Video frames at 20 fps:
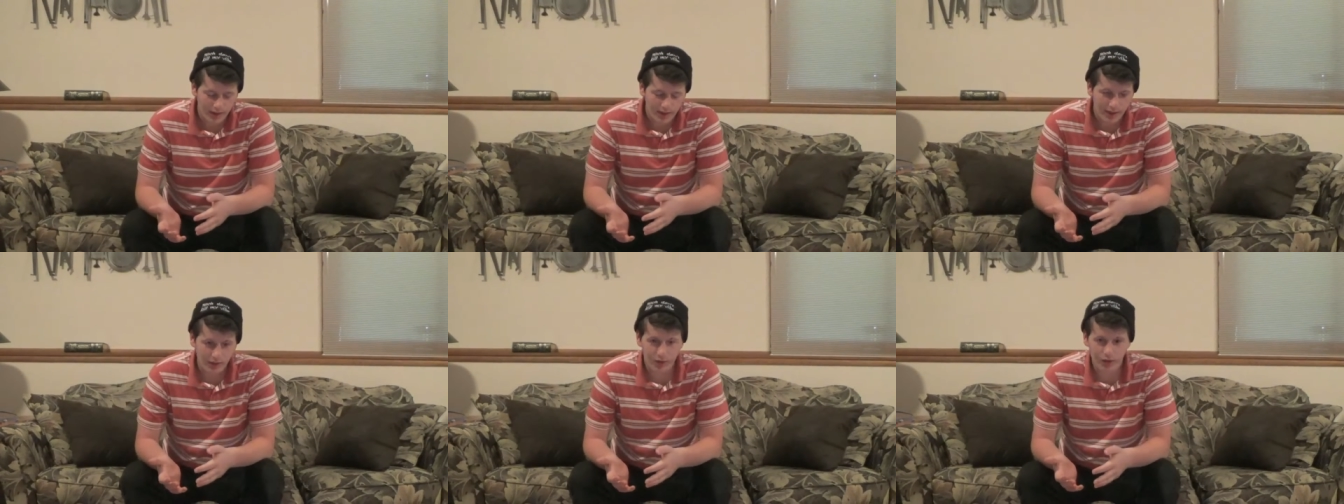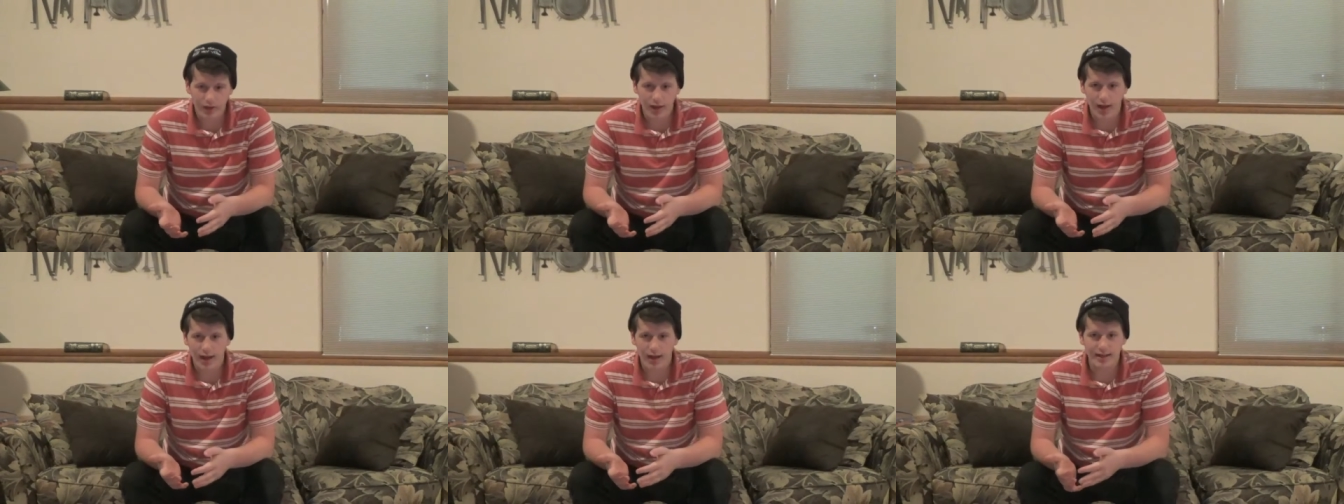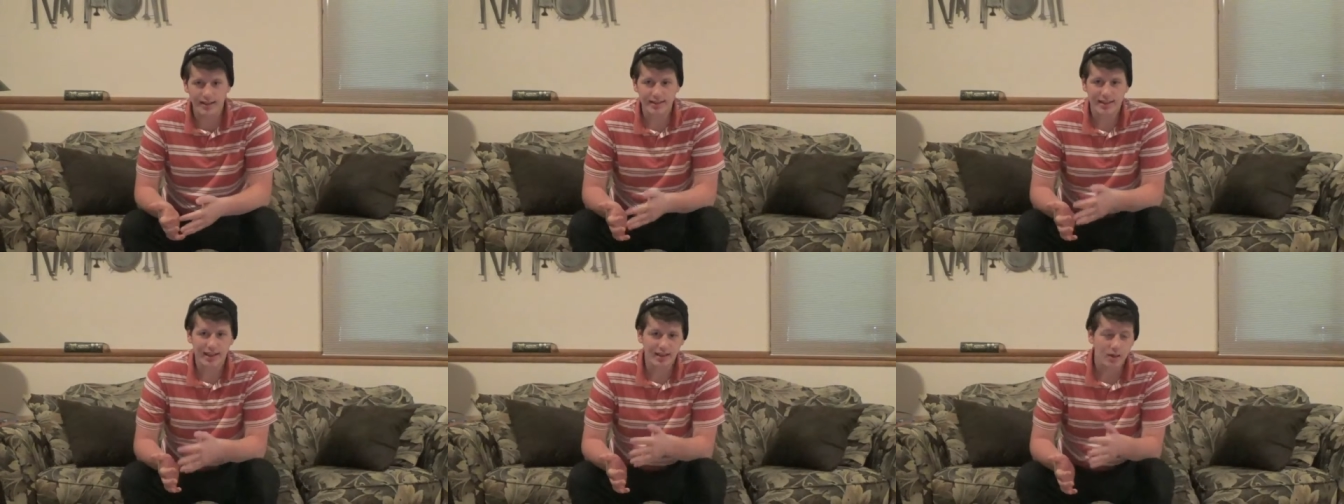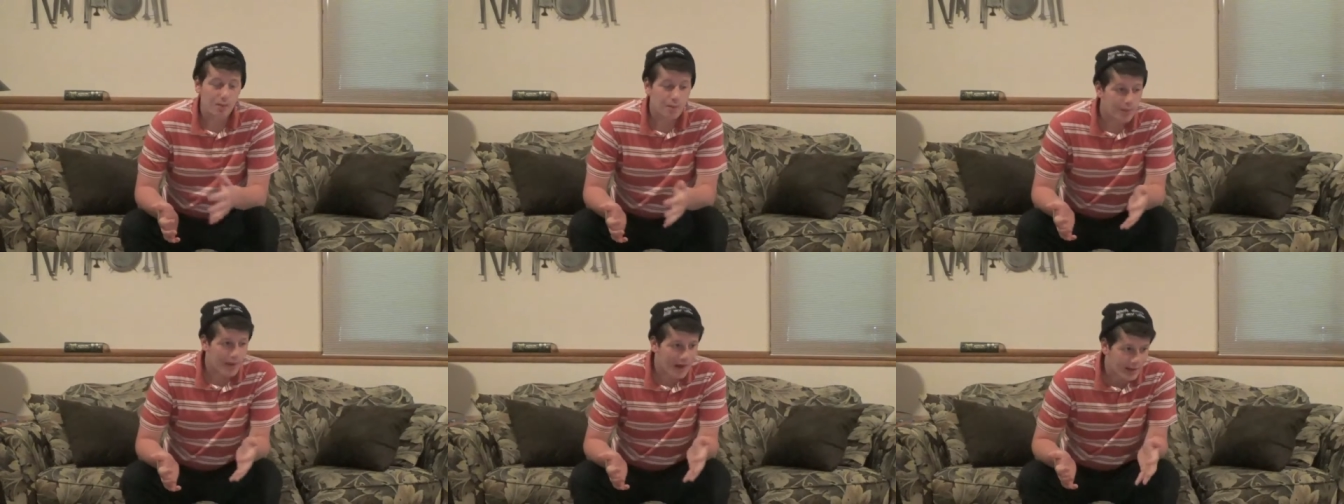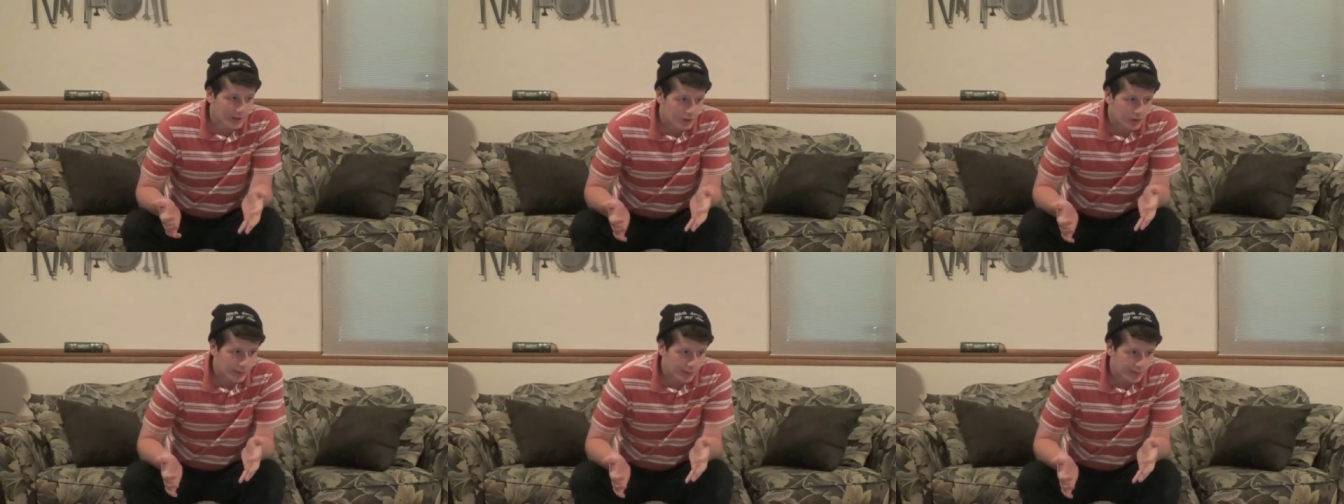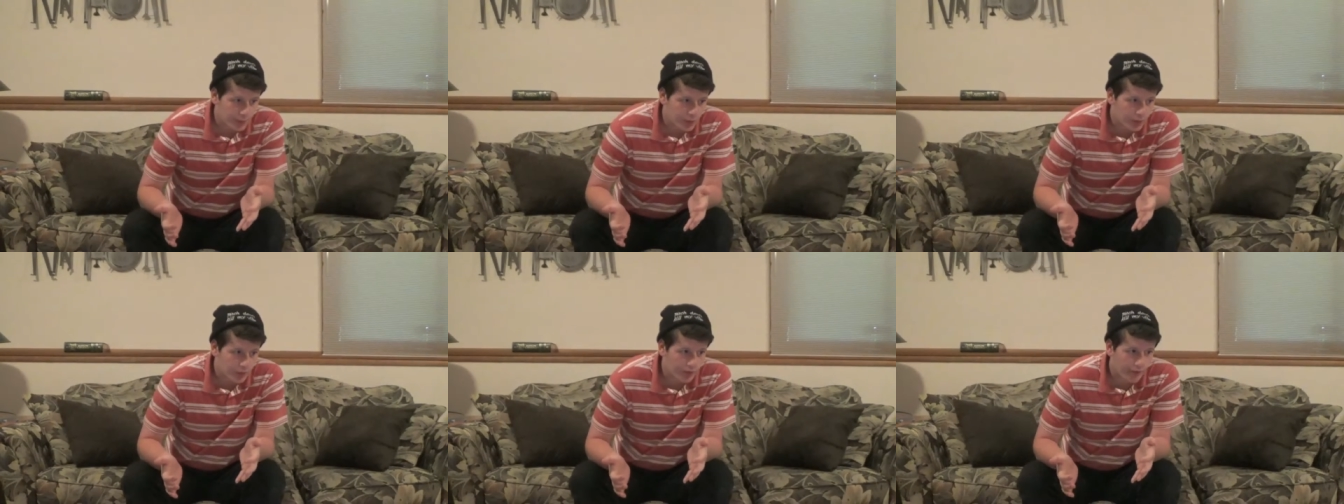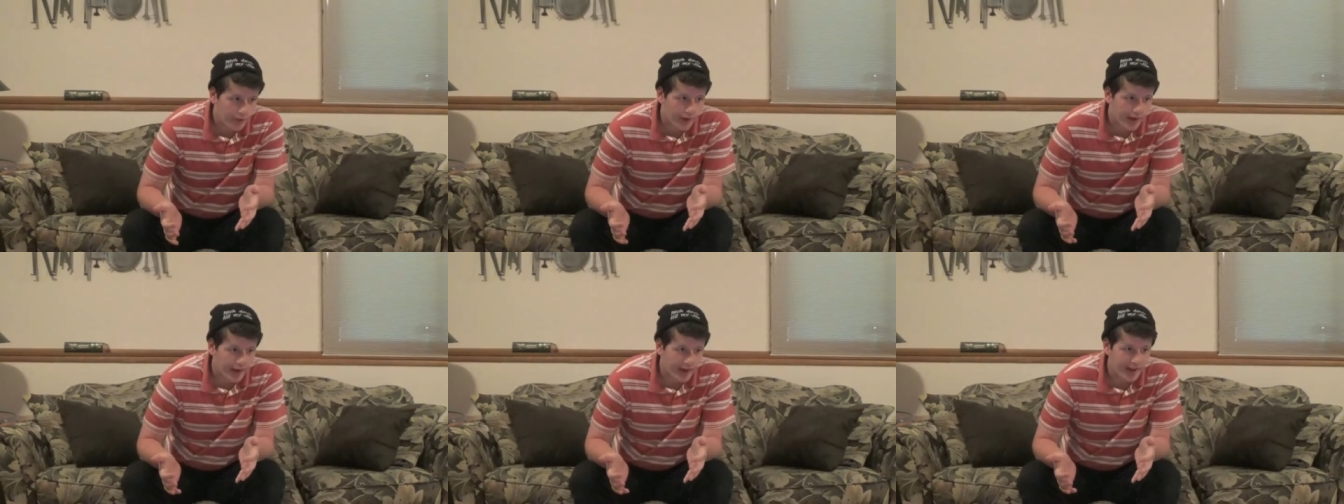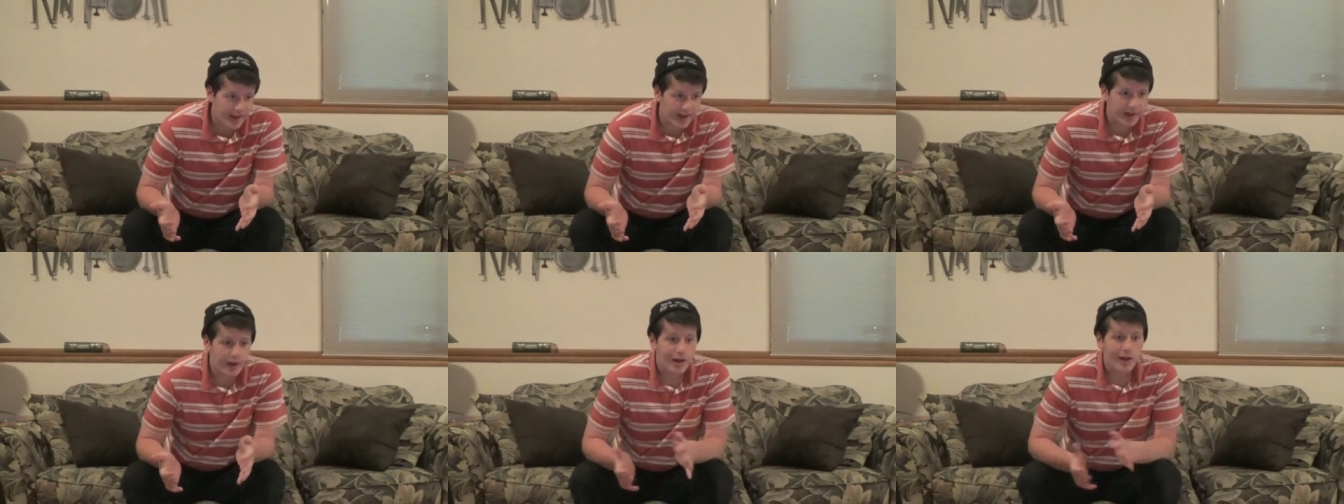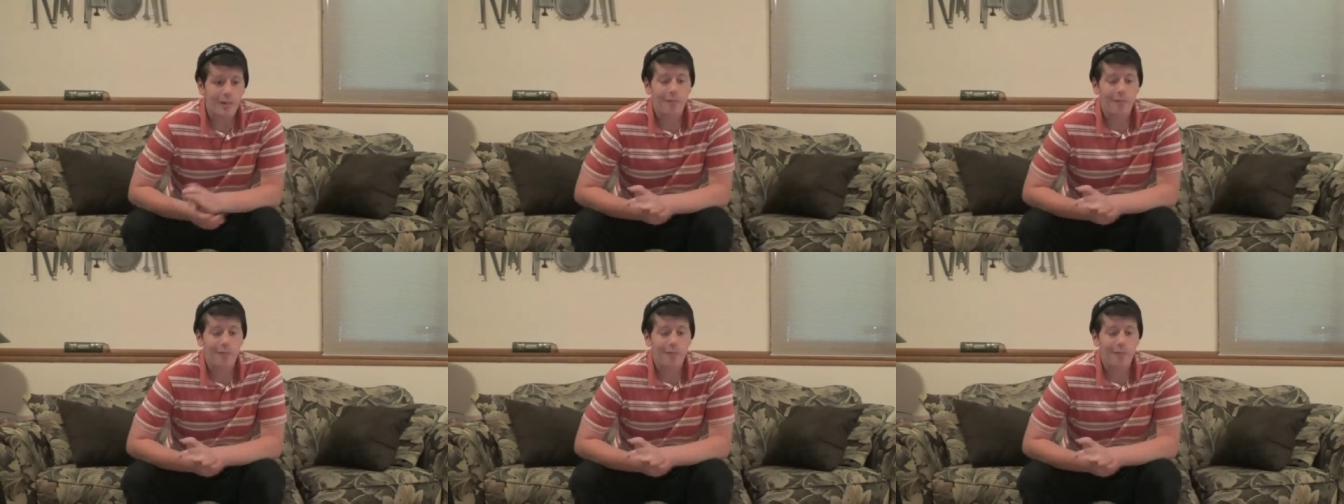it's not the best movie,